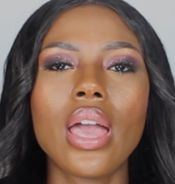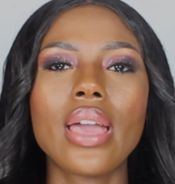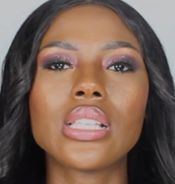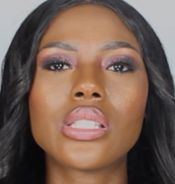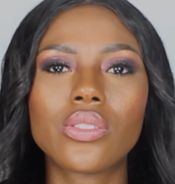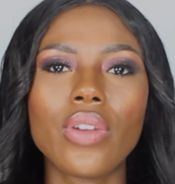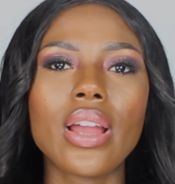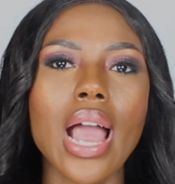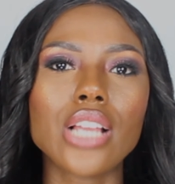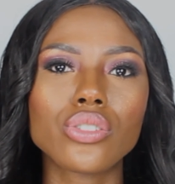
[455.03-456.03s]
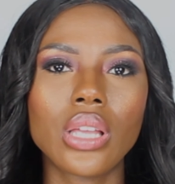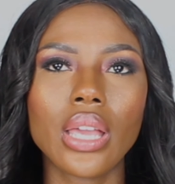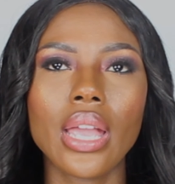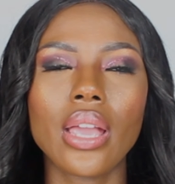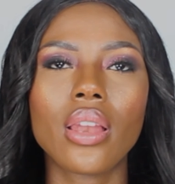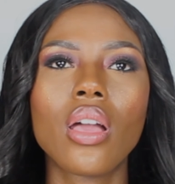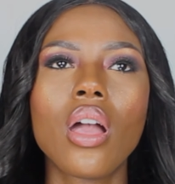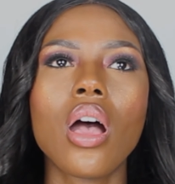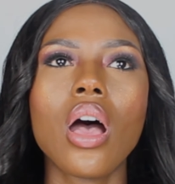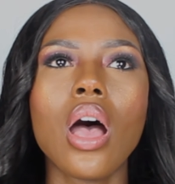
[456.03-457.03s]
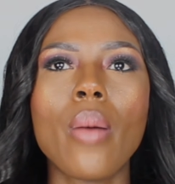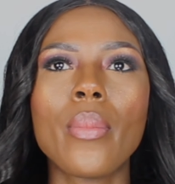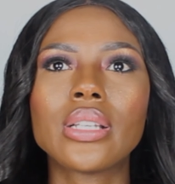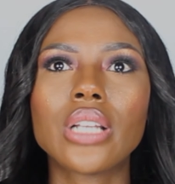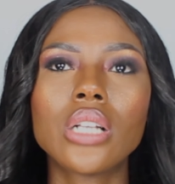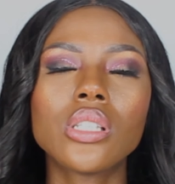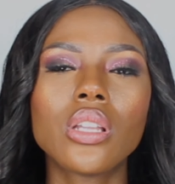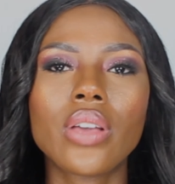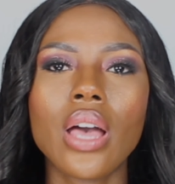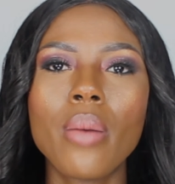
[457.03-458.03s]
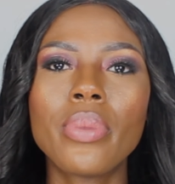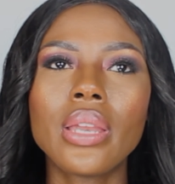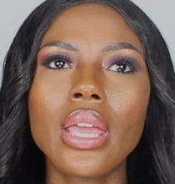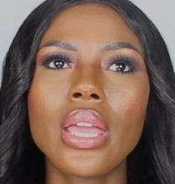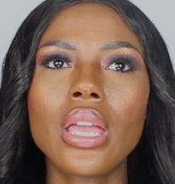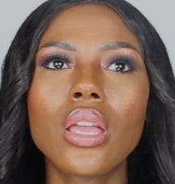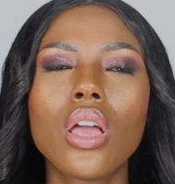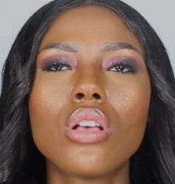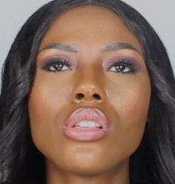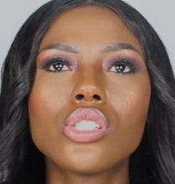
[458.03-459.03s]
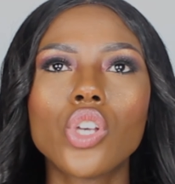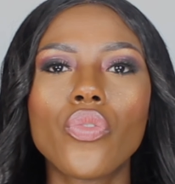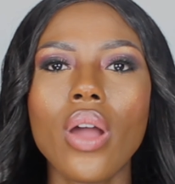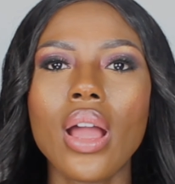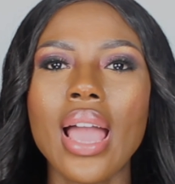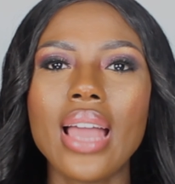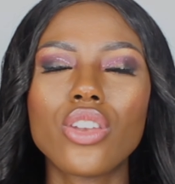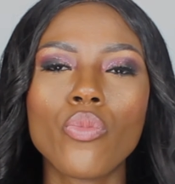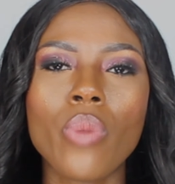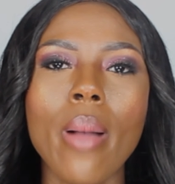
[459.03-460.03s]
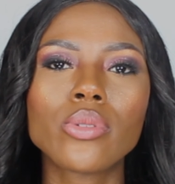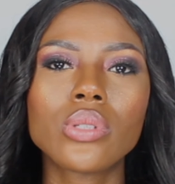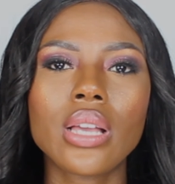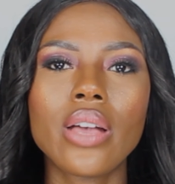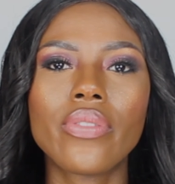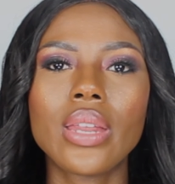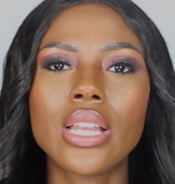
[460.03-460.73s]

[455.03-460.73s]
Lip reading: It's very natural looking. In terms of the company, so far I had no problems with the company.